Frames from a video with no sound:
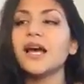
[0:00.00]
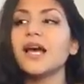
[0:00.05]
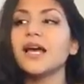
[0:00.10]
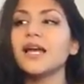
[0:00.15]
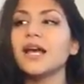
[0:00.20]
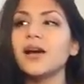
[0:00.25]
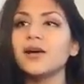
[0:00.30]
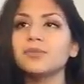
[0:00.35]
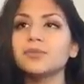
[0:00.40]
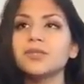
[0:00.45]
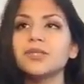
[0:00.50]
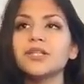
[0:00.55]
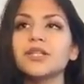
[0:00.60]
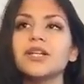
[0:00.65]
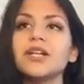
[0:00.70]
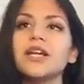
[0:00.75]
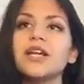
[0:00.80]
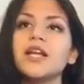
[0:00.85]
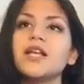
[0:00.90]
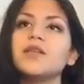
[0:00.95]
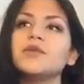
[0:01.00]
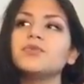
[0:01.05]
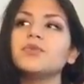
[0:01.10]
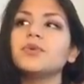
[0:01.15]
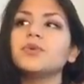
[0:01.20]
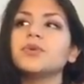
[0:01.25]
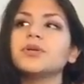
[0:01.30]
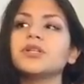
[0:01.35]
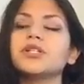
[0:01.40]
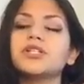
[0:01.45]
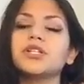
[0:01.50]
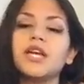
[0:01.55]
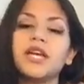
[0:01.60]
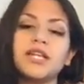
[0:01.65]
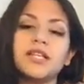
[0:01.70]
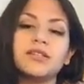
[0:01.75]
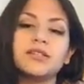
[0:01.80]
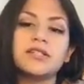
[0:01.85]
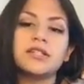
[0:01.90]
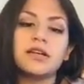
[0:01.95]
I helped her, and we were
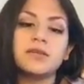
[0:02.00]
getting the